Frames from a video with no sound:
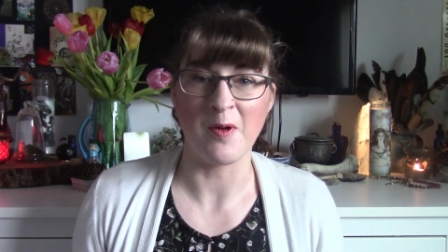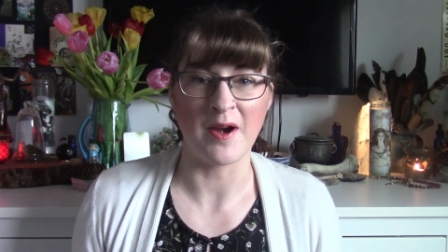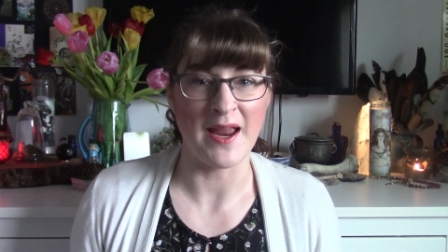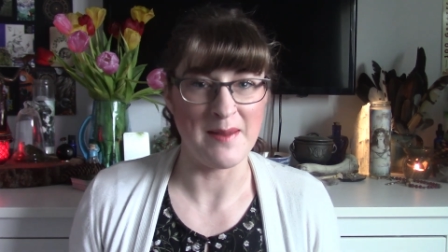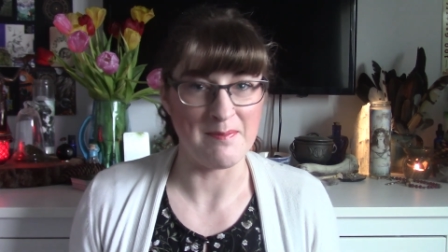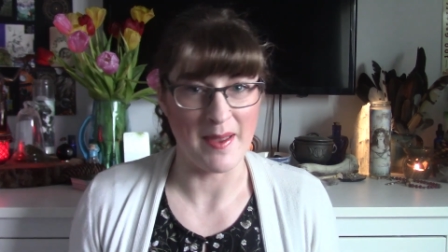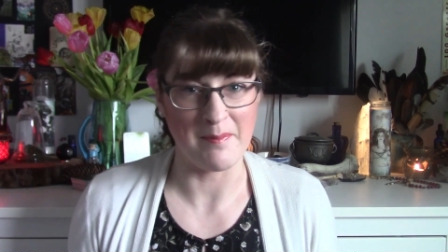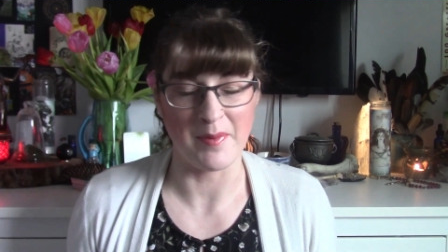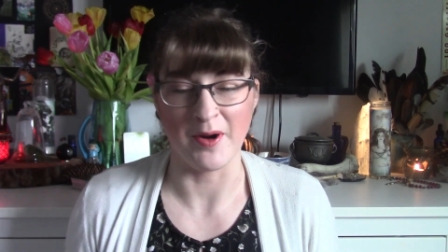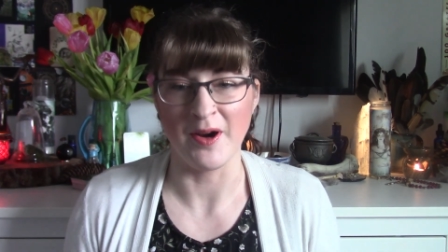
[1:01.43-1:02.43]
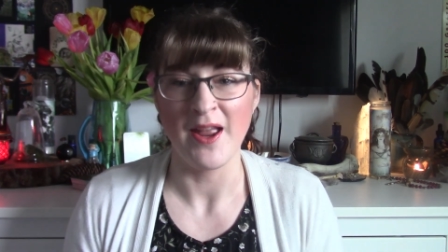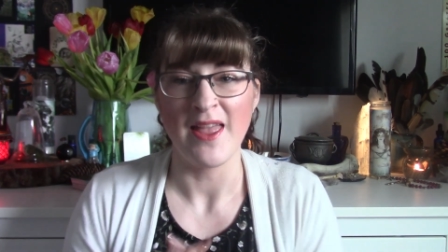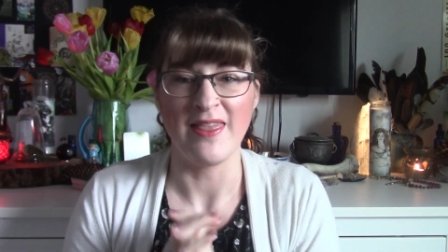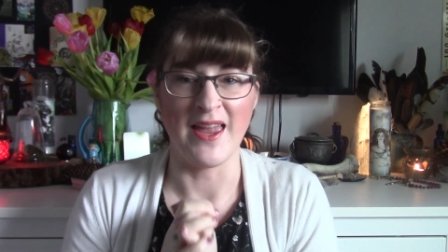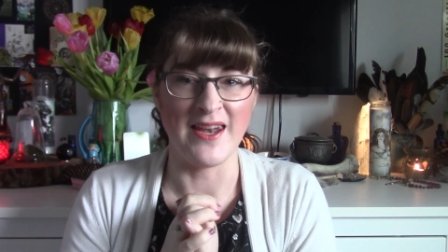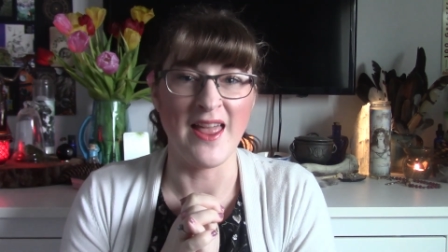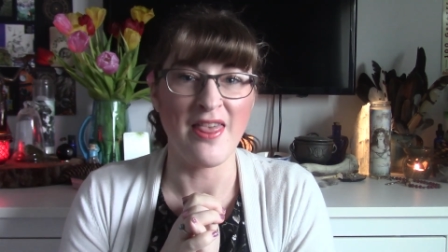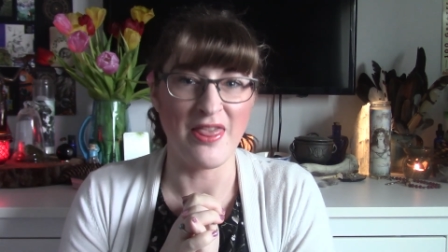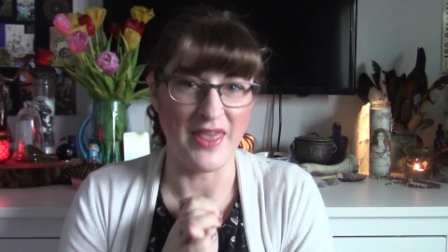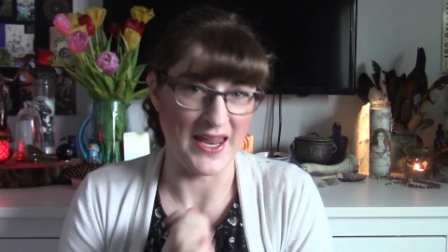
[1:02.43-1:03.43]
or a member, then
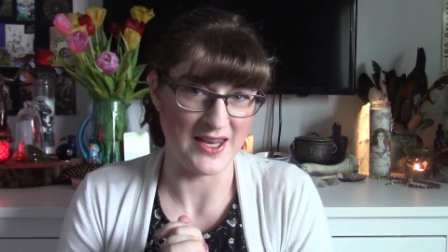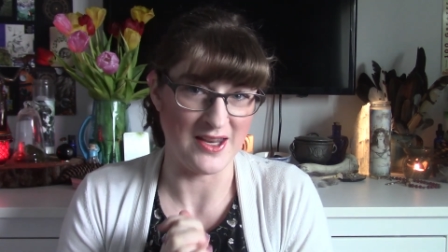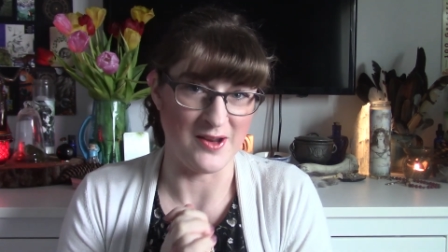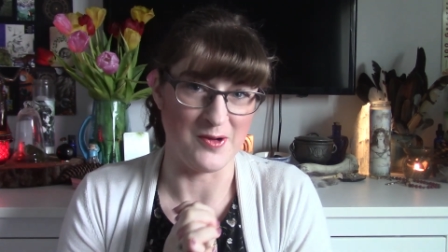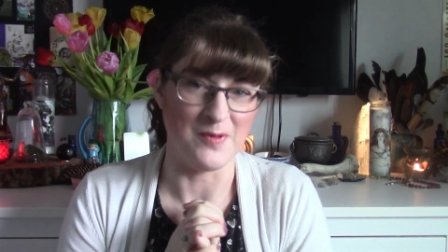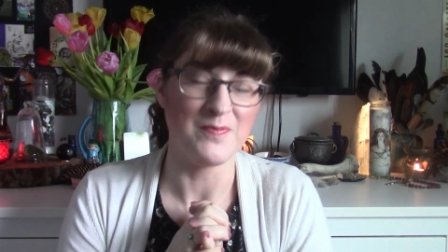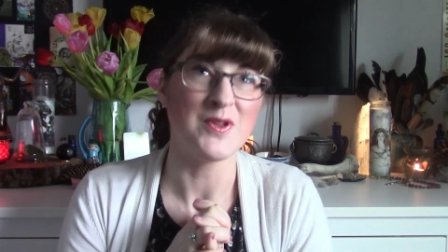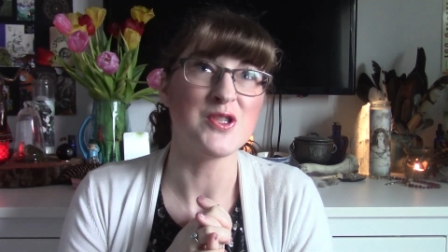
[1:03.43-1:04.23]
thank you